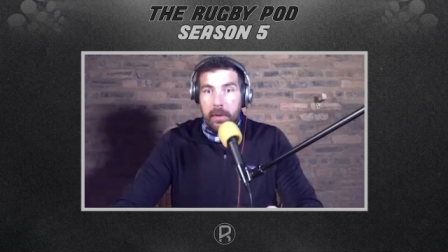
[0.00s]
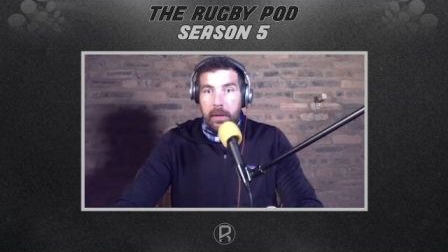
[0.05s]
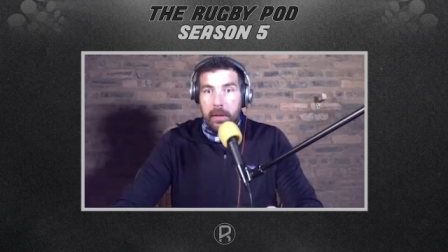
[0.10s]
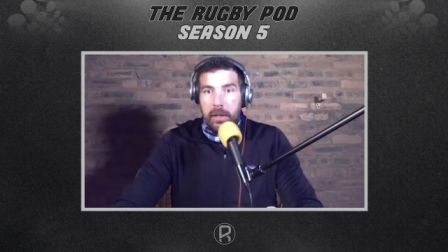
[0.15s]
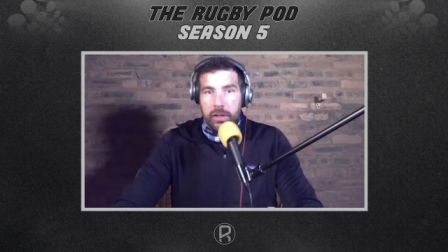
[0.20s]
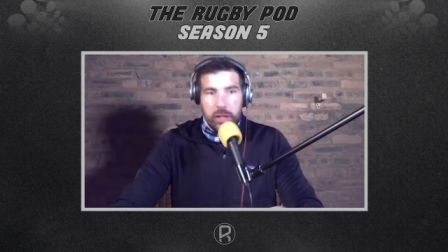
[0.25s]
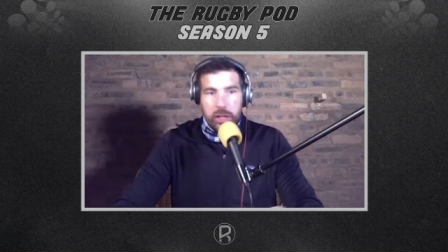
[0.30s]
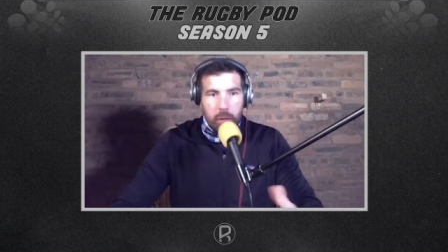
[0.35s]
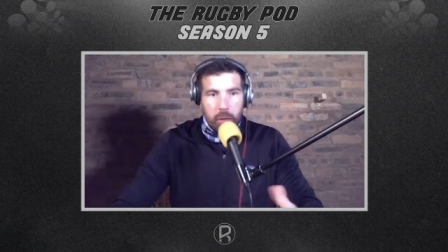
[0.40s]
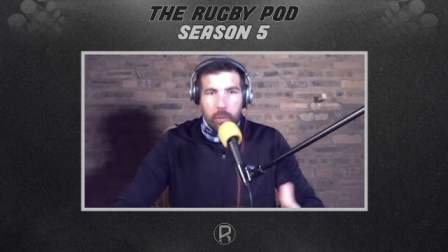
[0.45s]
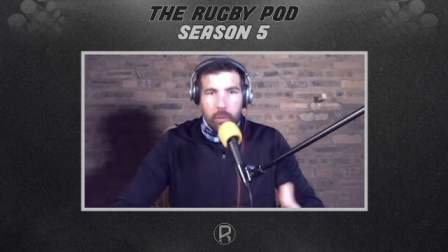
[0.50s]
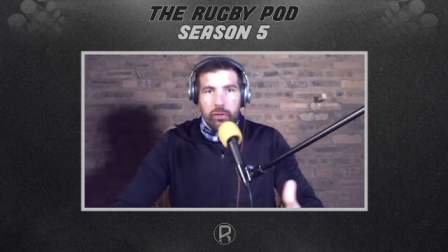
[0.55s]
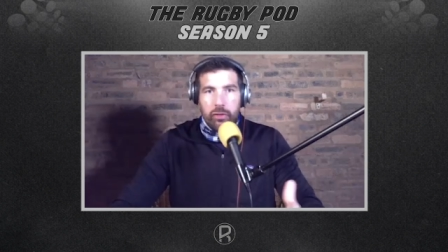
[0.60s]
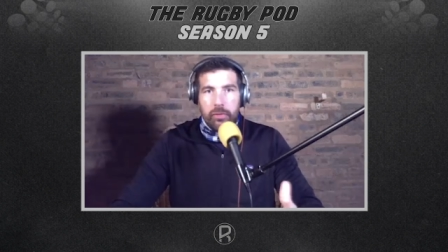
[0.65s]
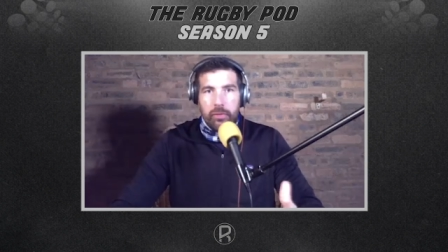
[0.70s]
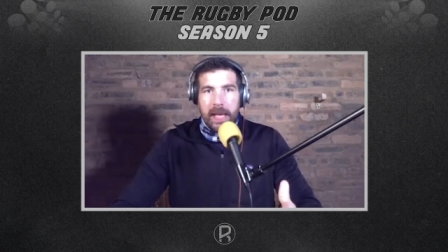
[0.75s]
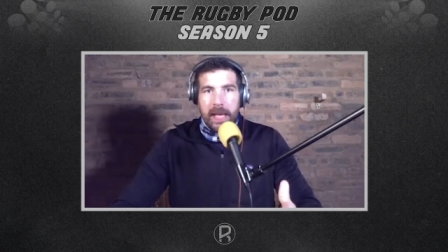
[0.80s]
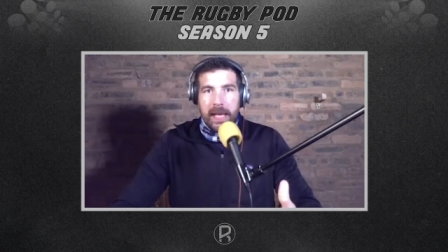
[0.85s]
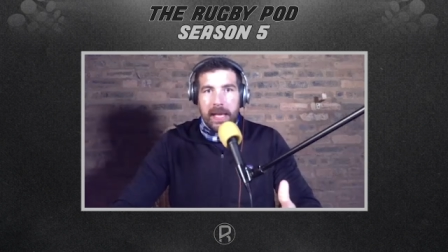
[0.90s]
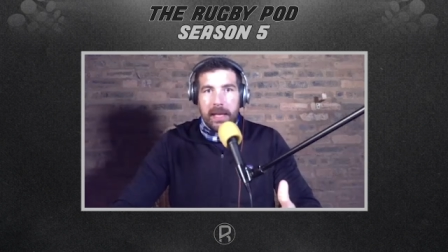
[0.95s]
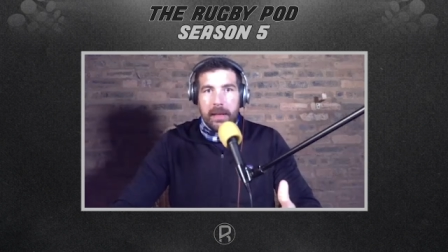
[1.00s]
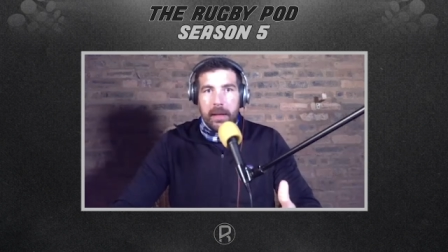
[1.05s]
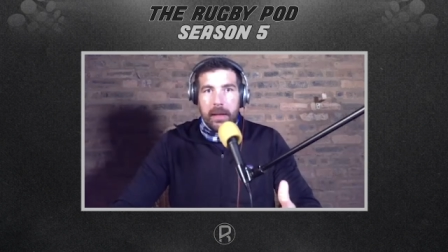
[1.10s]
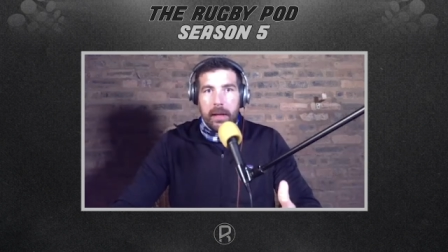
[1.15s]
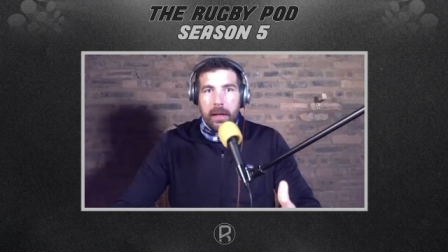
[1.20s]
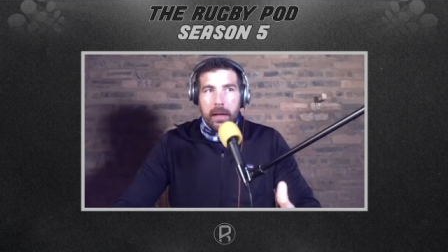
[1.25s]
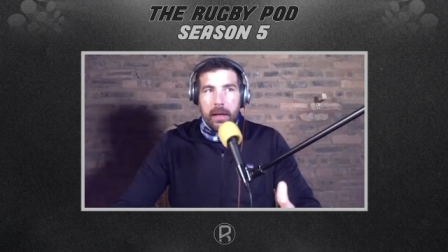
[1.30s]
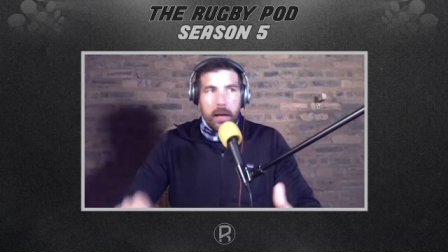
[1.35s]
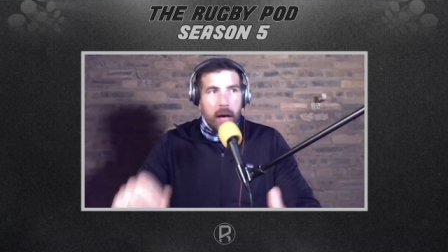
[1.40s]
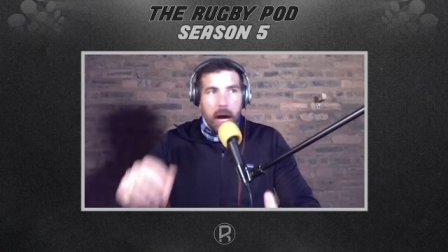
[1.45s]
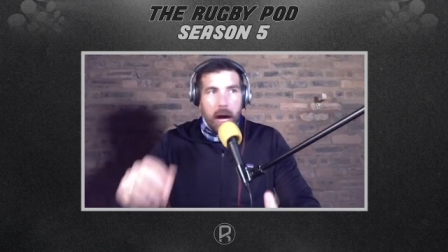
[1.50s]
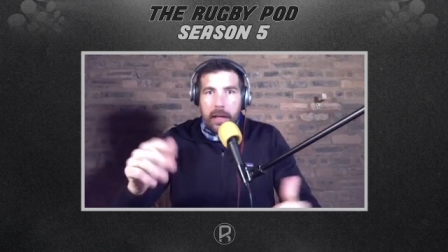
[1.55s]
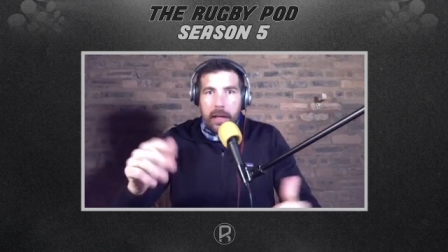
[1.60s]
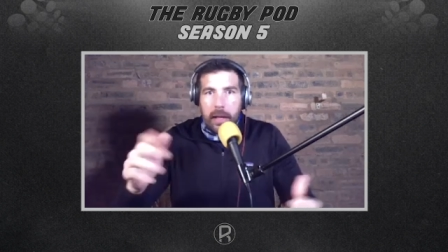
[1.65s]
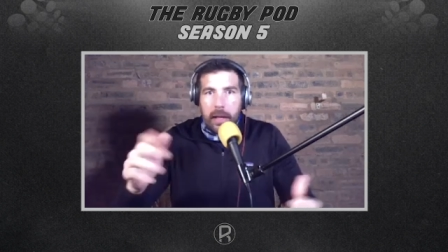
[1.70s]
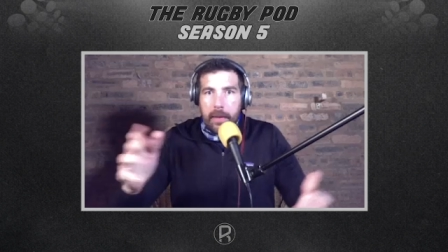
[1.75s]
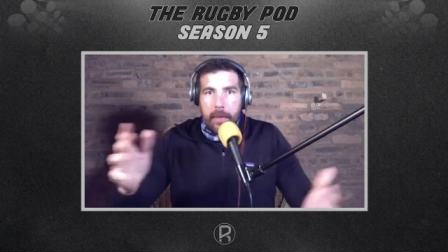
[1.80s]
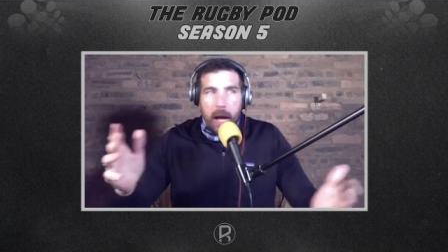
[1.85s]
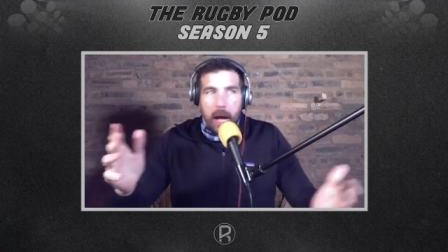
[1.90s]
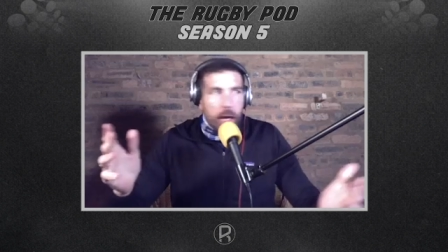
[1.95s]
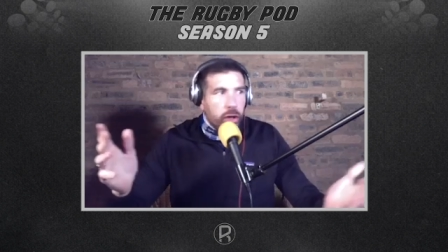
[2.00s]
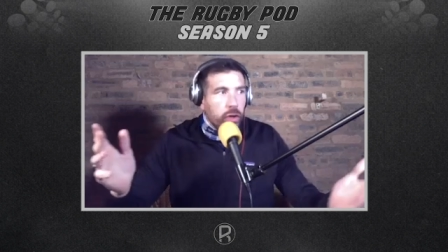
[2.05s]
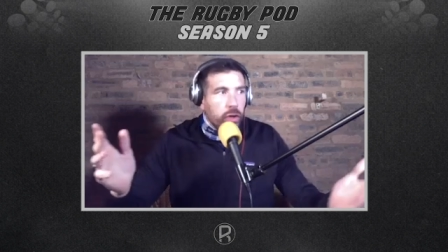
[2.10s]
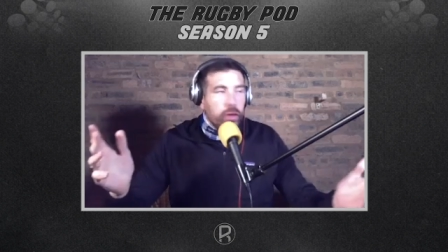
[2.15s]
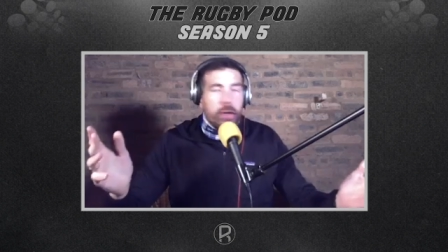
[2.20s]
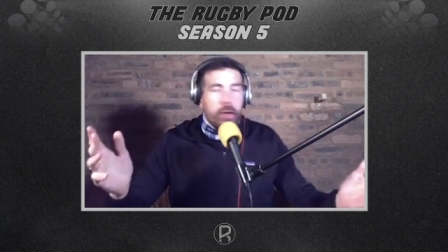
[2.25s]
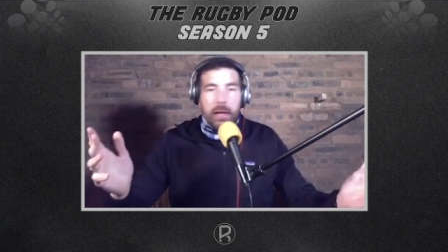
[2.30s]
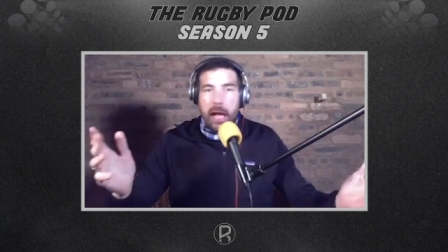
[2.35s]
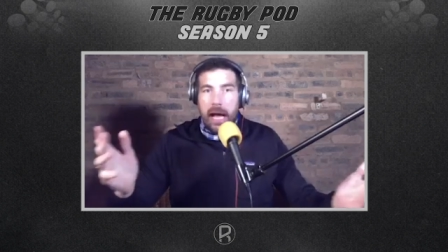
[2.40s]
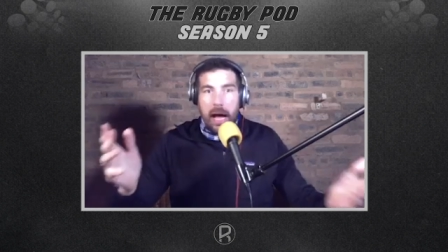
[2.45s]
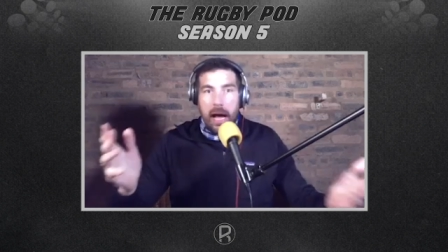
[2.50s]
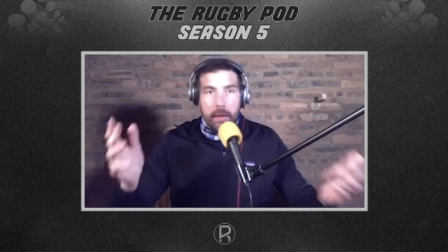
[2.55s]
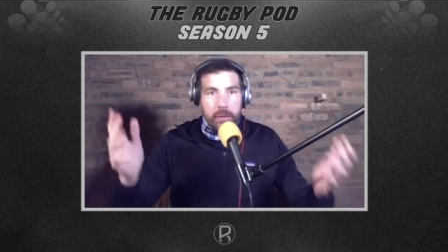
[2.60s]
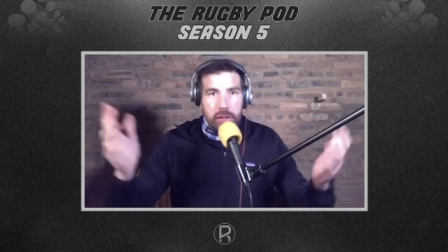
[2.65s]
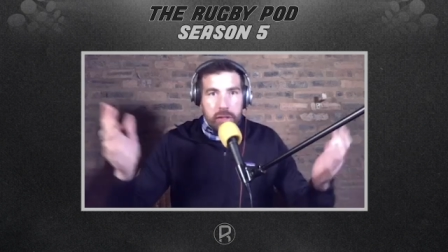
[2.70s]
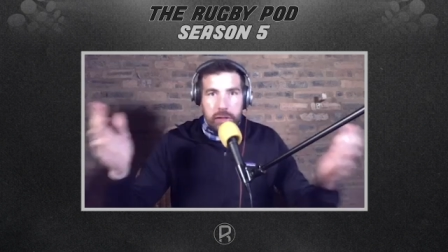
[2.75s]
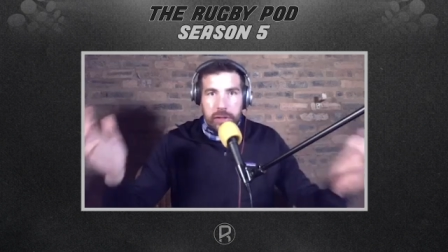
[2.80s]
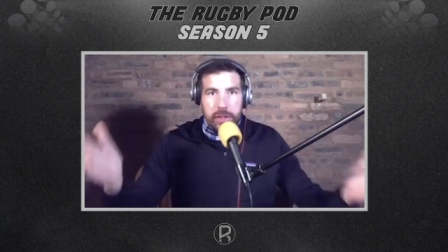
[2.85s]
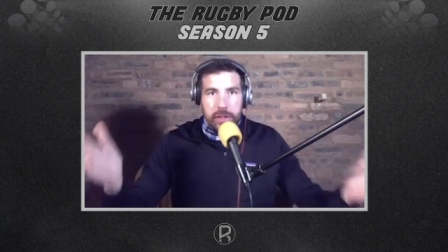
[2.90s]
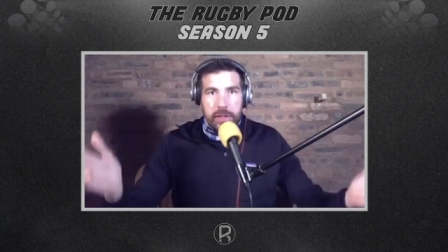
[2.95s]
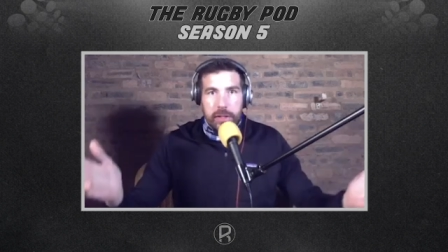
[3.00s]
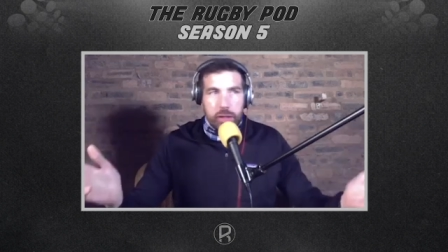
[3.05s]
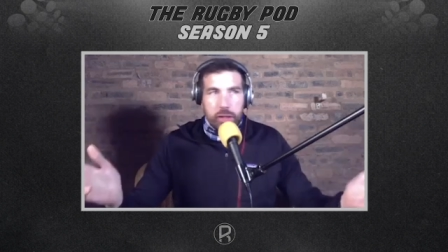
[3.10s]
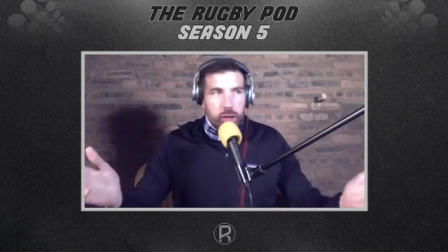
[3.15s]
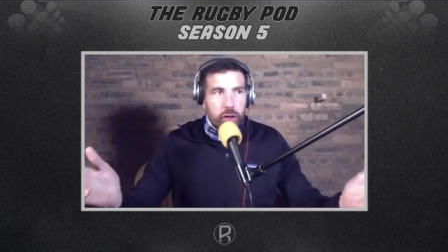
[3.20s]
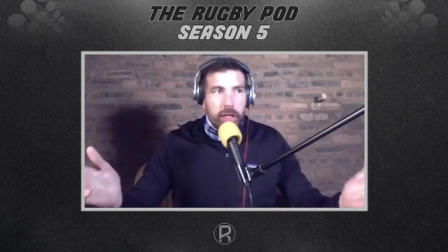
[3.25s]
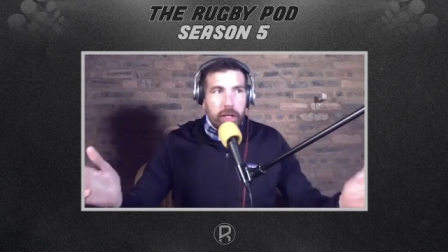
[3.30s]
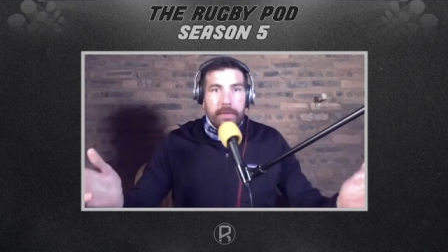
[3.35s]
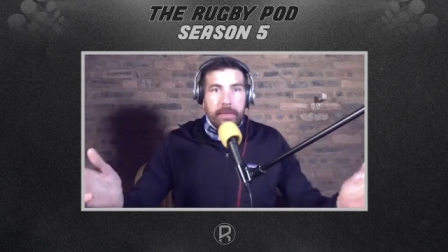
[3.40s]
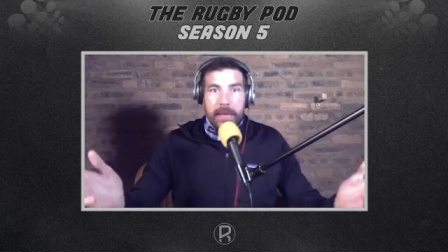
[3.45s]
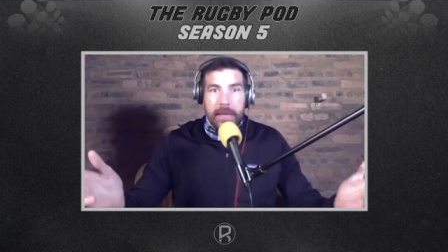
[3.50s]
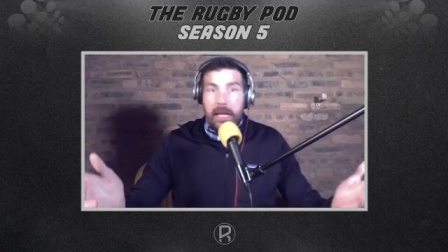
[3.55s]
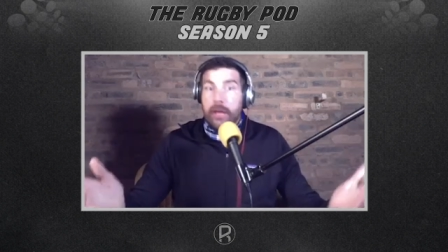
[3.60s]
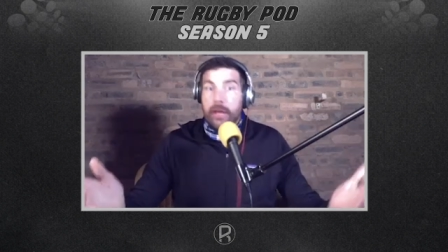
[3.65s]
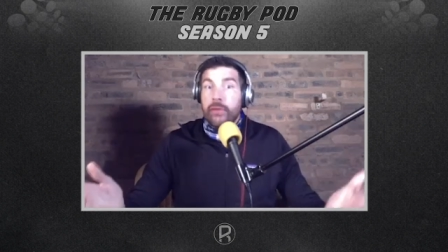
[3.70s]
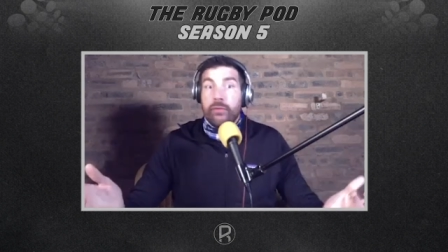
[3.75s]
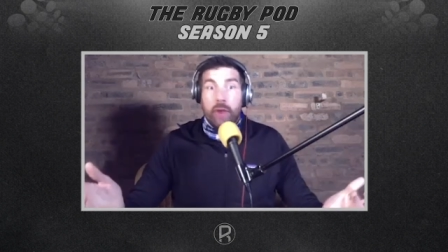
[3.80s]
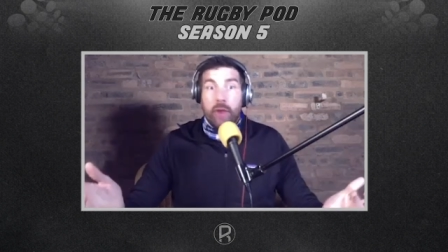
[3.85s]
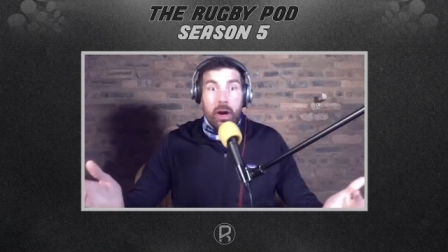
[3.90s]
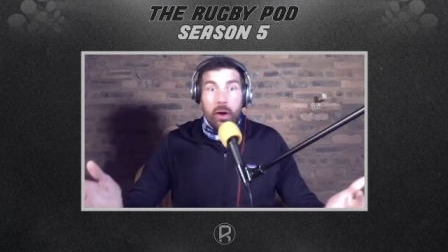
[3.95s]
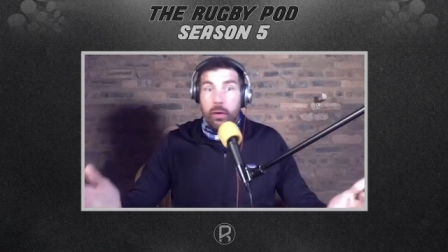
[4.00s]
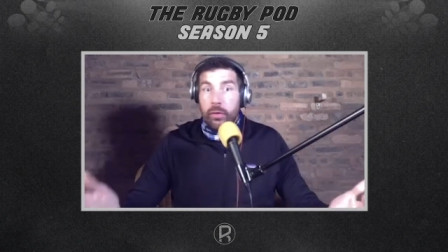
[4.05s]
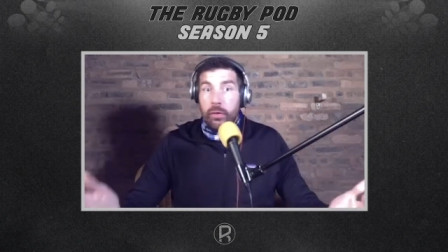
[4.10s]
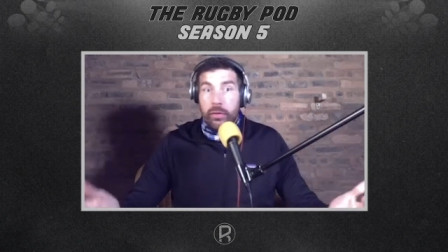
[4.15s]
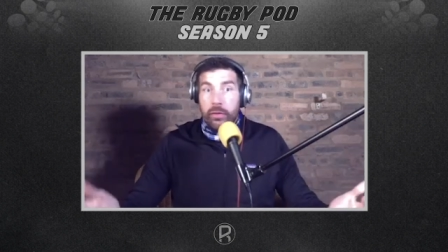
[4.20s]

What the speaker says: She's like, what do you mean? I couldn't, I was stood in the middle of the road